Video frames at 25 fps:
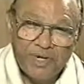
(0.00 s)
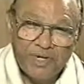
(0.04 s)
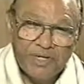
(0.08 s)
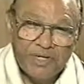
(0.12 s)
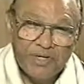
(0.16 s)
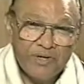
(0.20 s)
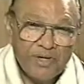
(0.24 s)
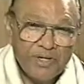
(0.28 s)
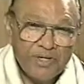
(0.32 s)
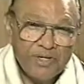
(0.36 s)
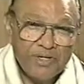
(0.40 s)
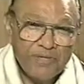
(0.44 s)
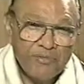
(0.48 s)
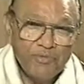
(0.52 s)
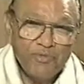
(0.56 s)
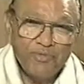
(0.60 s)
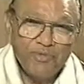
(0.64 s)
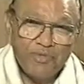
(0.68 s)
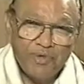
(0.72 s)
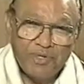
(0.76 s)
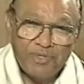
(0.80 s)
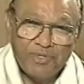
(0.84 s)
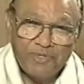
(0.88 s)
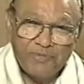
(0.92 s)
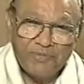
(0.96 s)
I cannot give
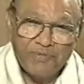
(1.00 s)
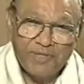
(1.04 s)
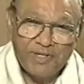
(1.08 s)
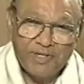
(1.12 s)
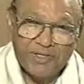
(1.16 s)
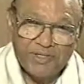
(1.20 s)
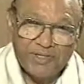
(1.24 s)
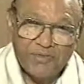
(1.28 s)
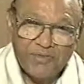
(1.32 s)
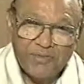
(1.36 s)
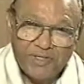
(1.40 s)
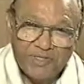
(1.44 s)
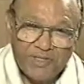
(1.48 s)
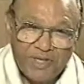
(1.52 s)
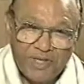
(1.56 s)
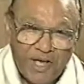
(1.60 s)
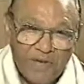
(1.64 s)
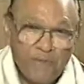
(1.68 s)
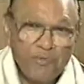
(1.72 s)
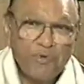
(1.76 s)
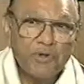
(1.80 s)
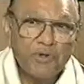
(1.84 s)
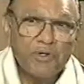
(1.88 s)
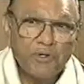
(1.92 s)
you all the final thing because I'm